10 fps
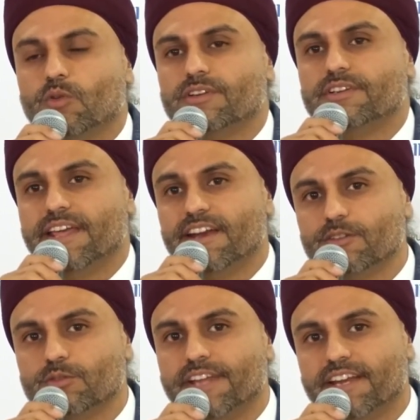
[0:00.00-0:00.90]
dare
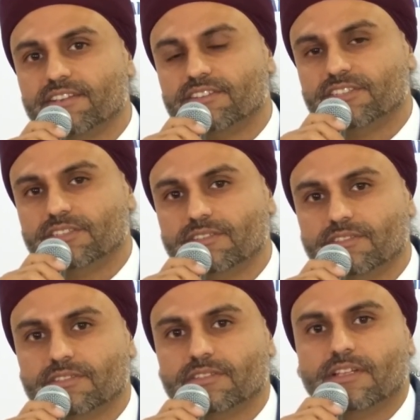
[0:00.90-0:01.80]
to take
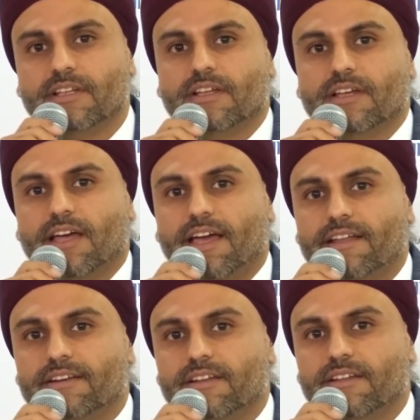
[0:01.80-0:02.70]
decisions.
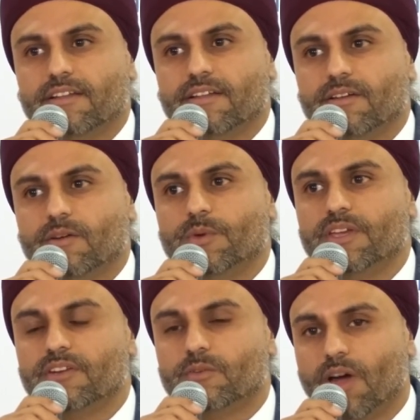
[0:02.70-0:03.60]
And
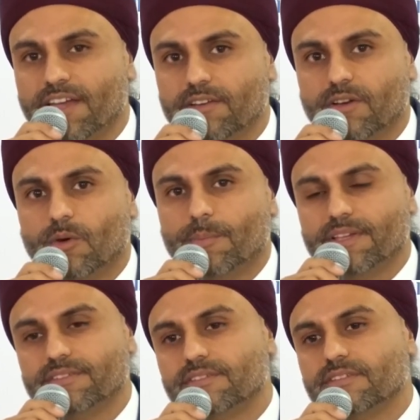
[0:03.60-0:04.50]
we tried our
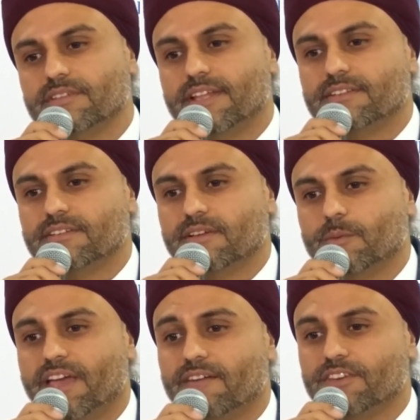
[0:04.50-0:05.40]
best that
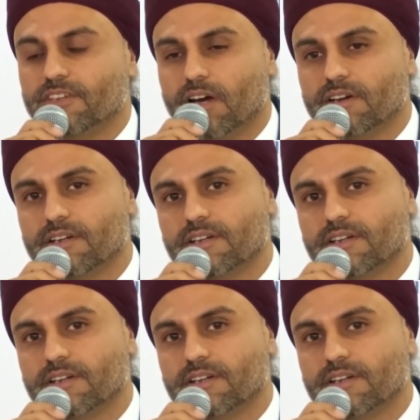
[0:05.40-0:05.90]
we have young